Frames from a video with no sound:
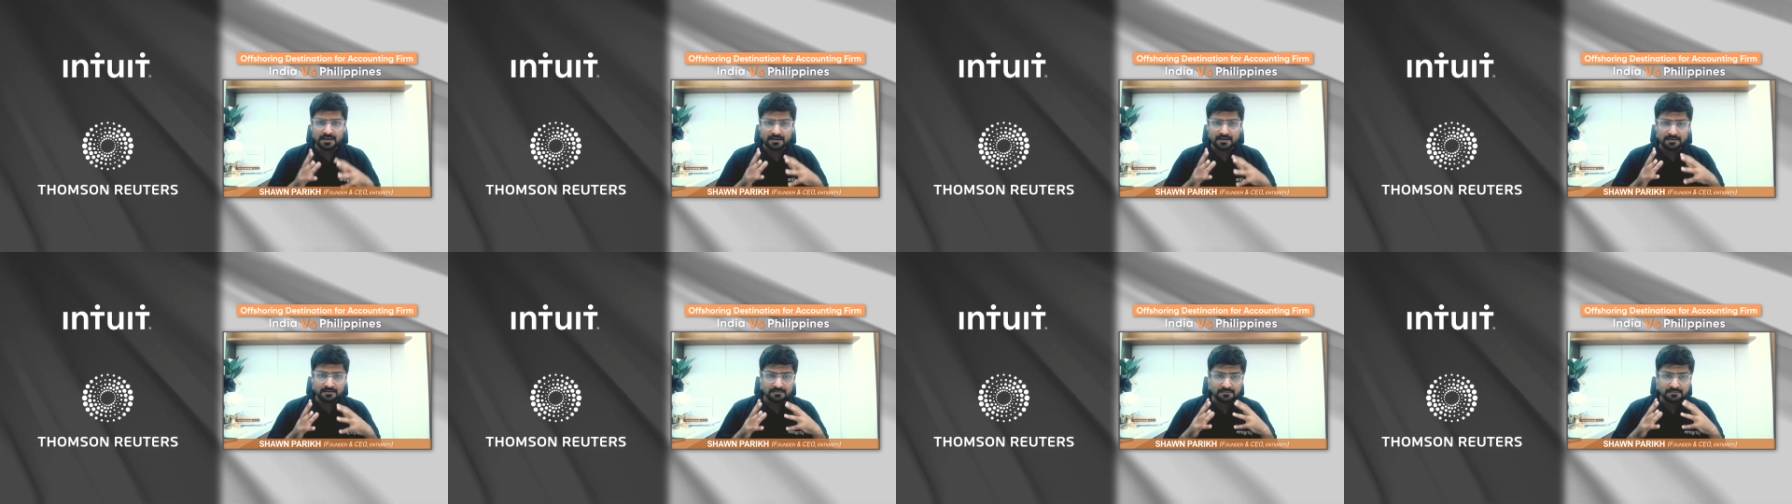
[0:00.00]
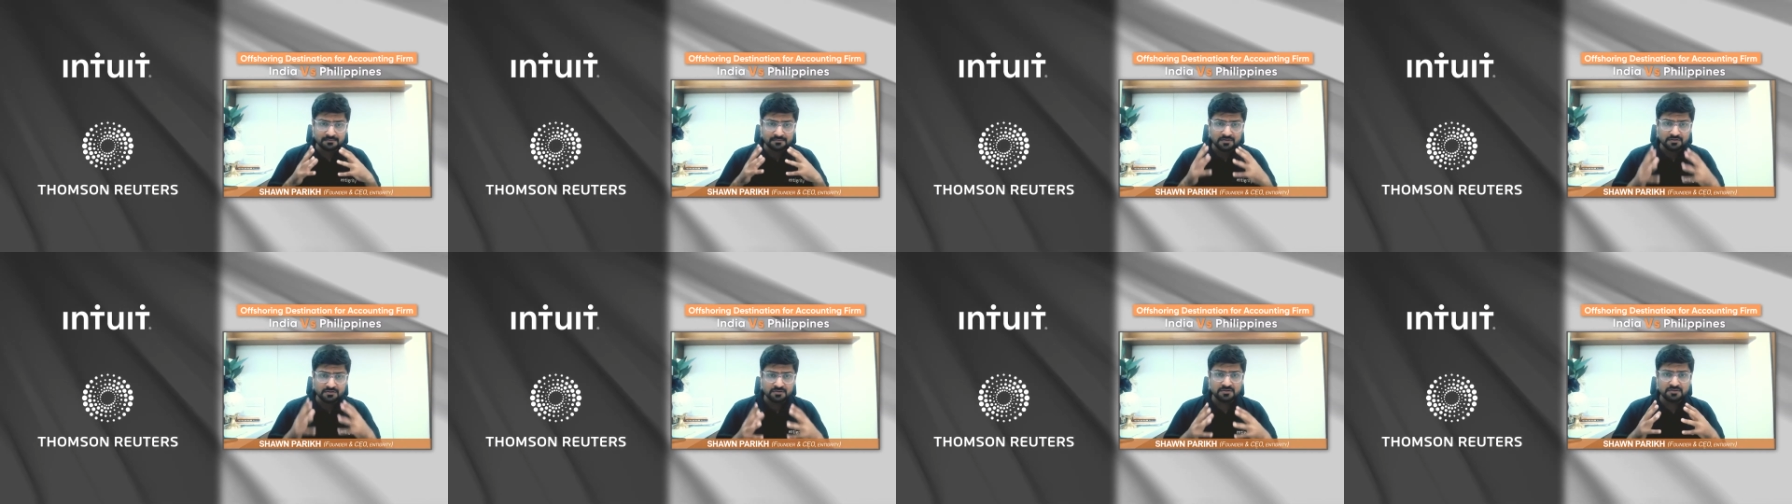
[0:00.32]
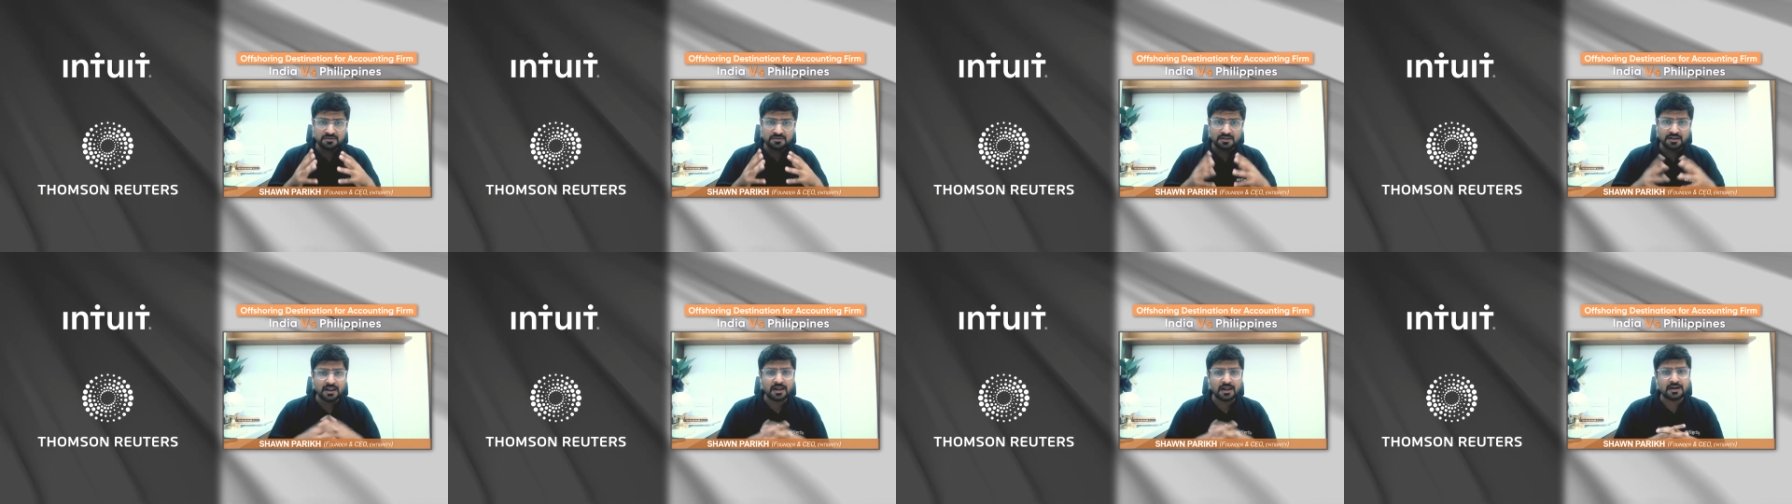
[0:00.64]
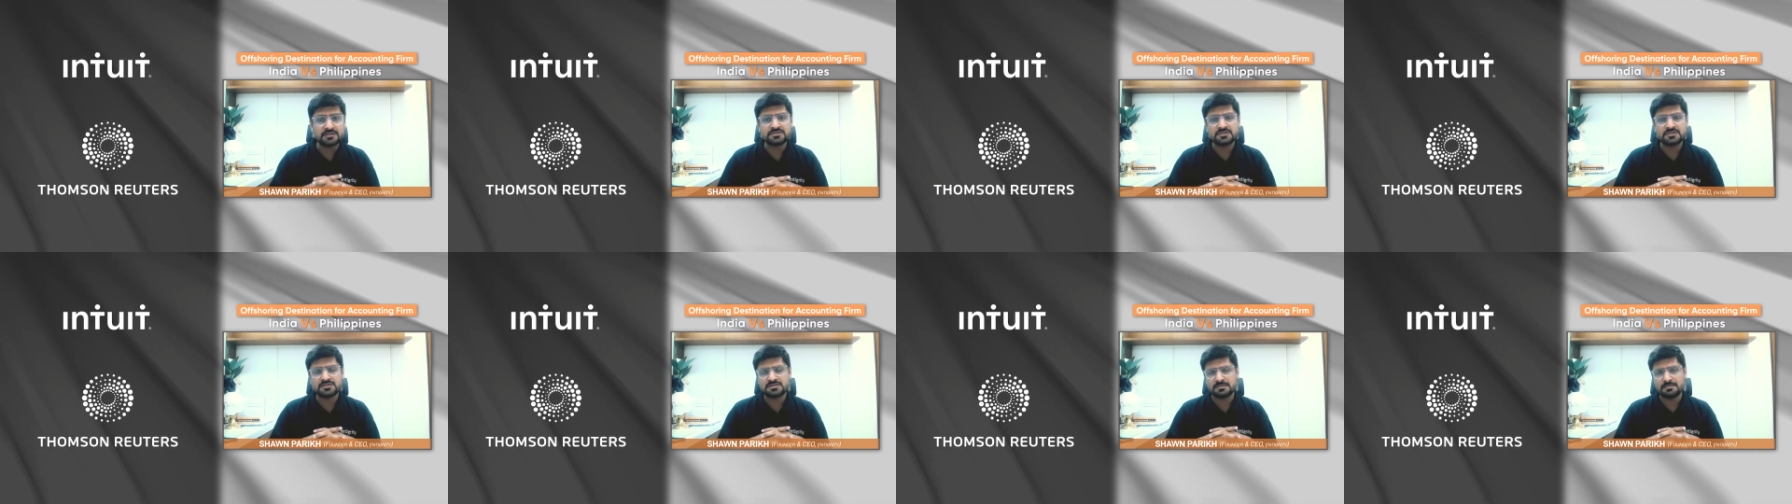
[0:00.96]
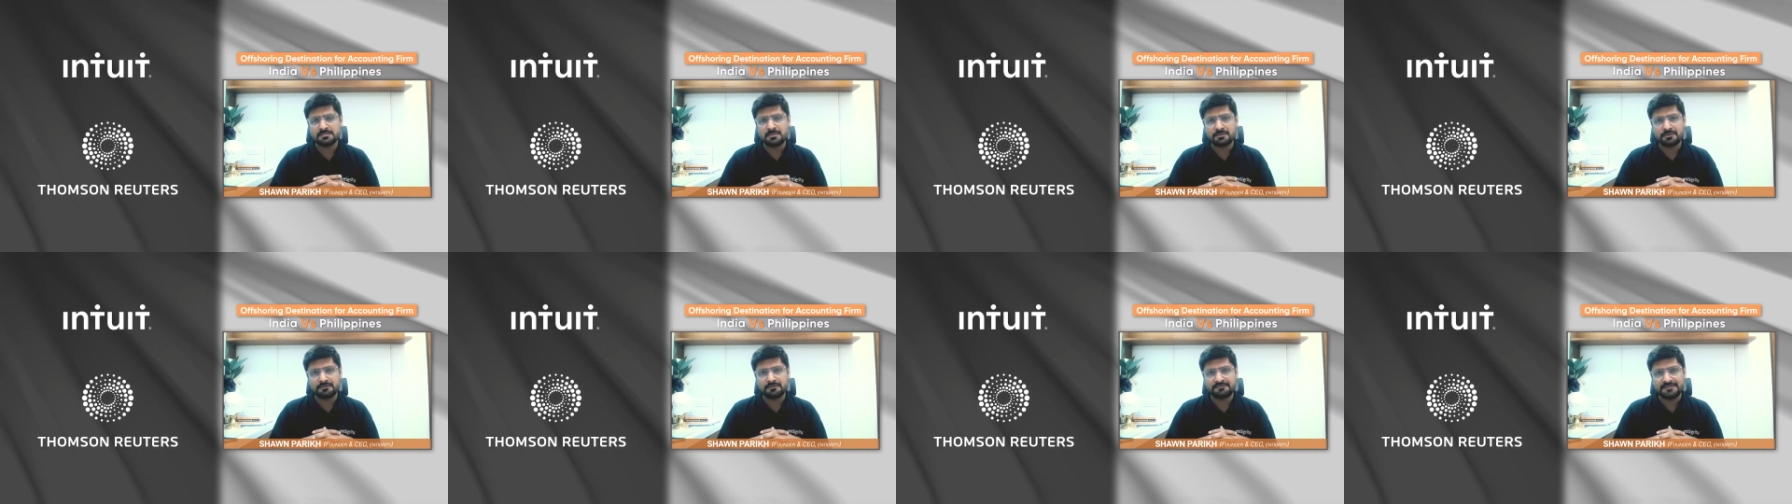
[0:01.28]
and this is the largest
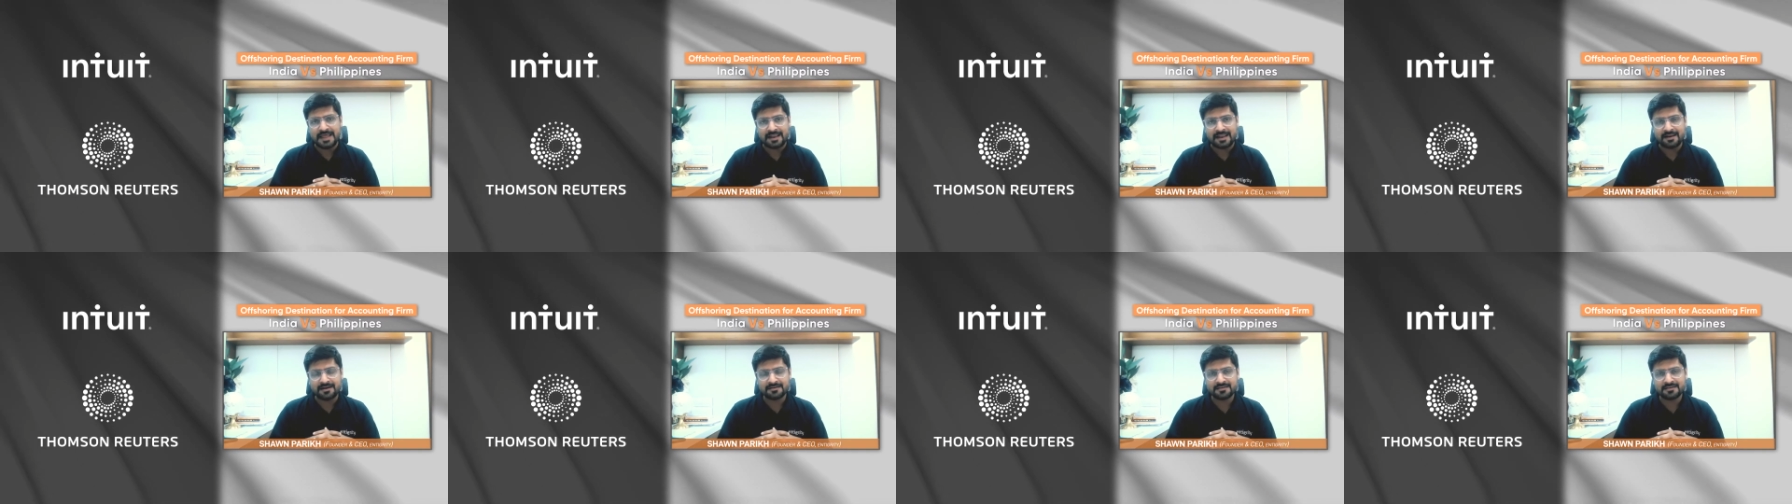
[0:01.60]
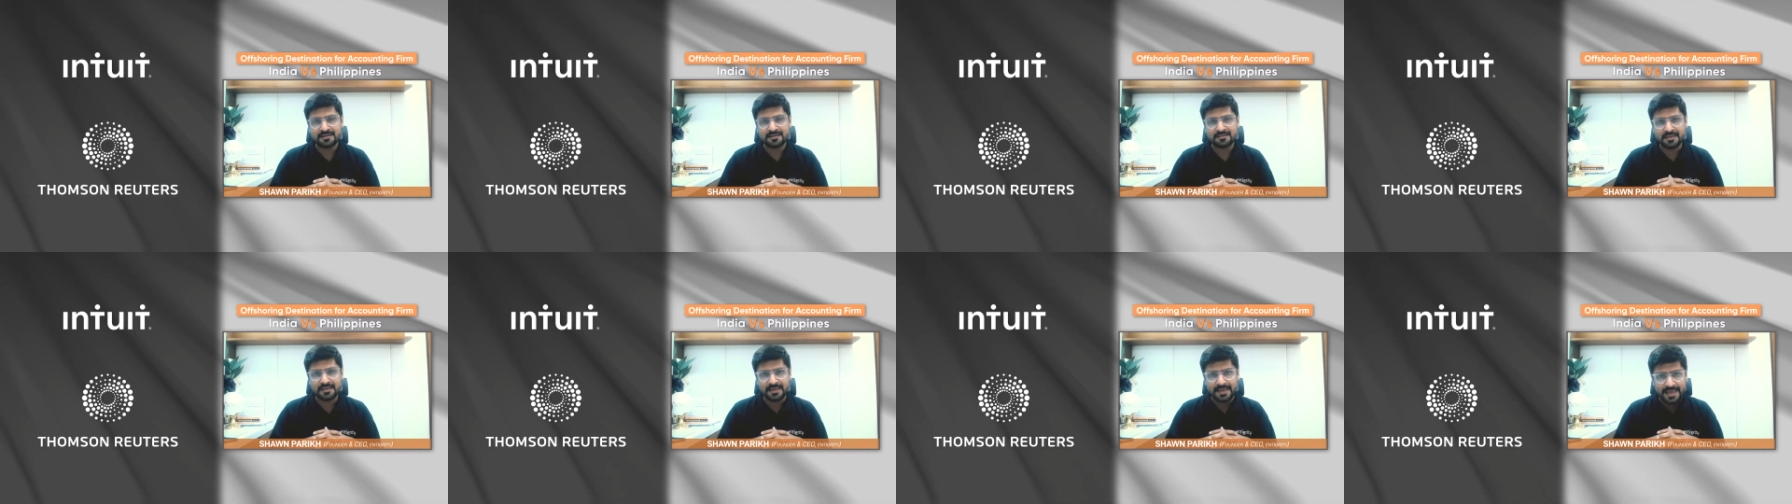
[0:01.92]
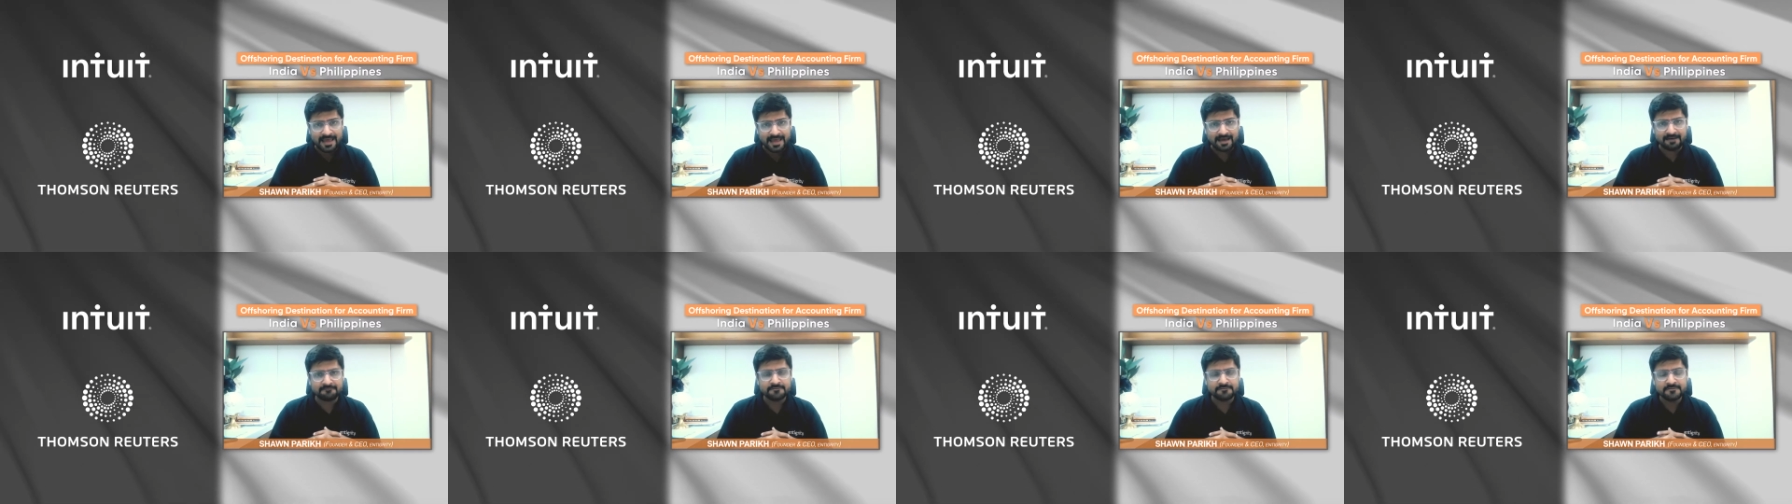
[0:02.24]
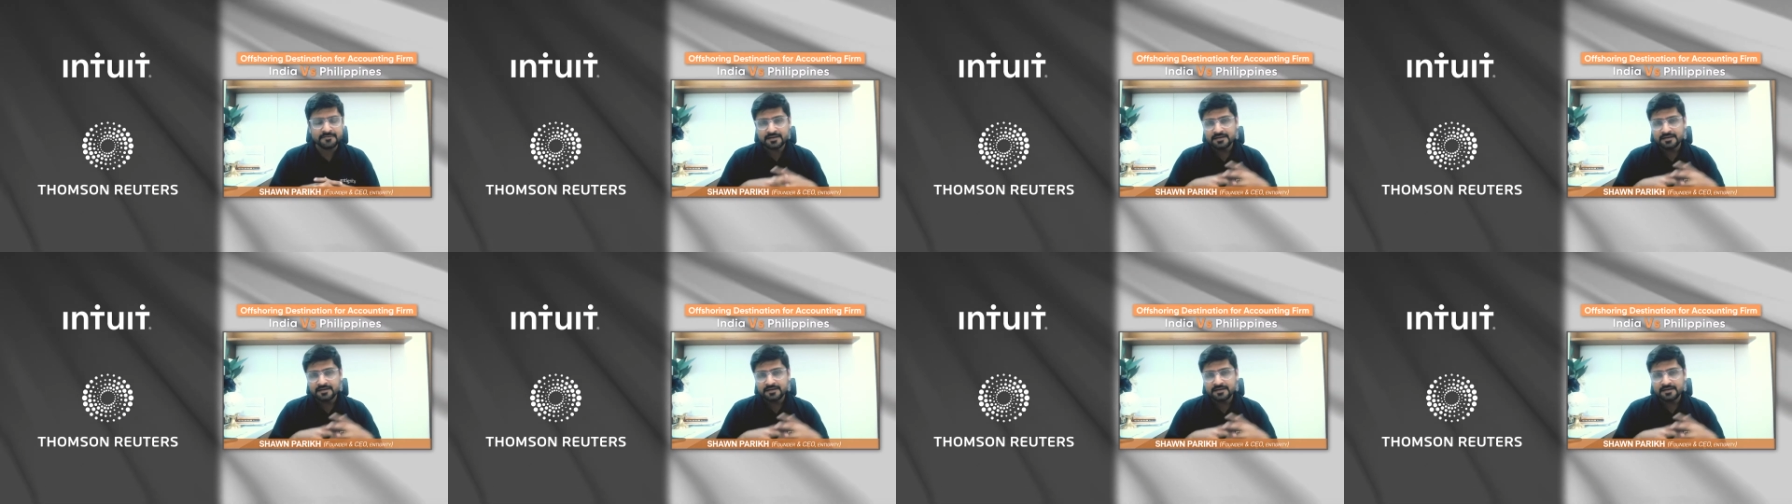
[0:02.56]
amount of talent that they have